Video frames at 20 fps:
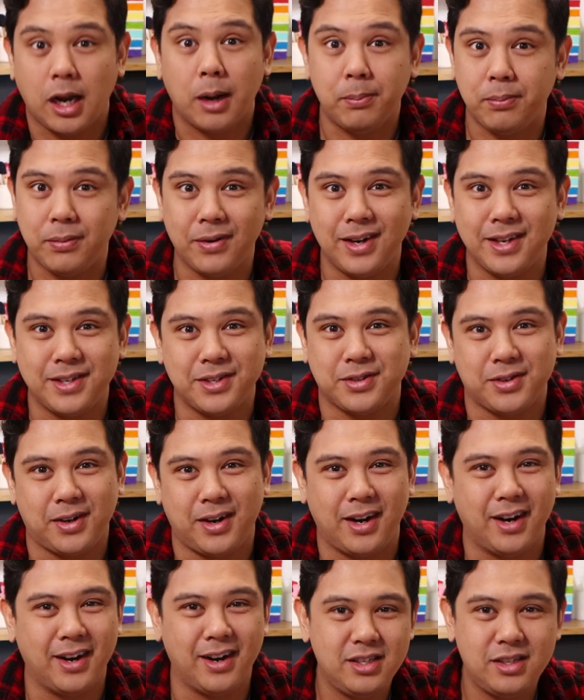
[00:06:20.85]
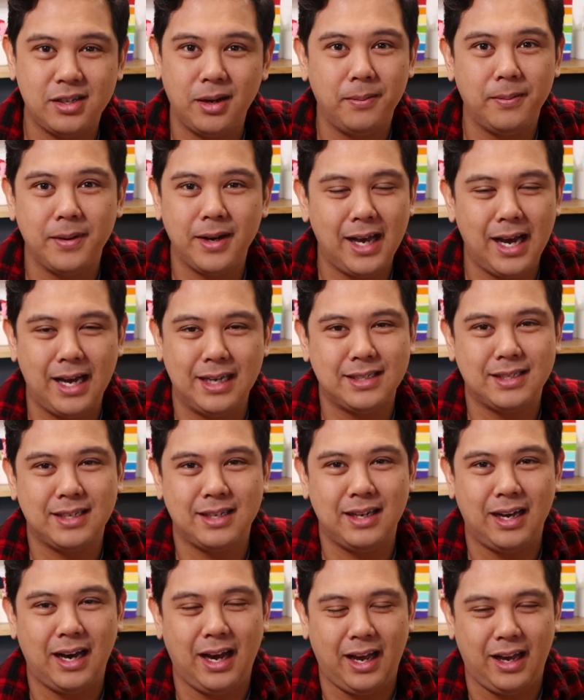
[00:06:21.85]
I'm pretty sure. Somebody has
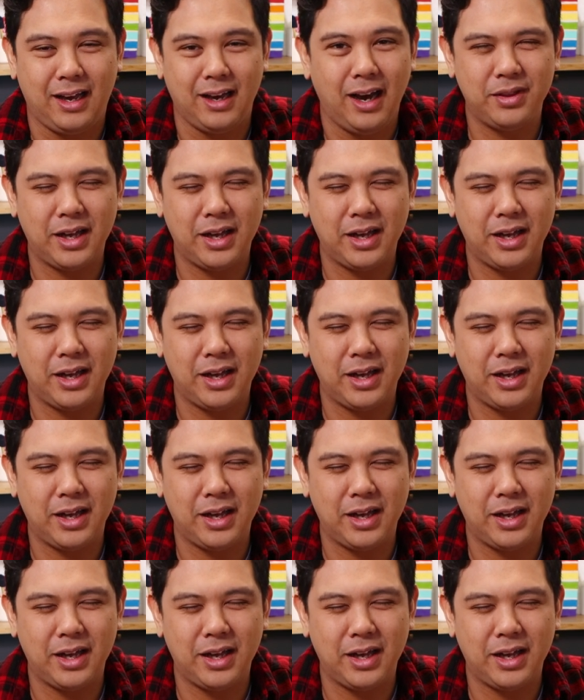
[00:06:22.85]
to die.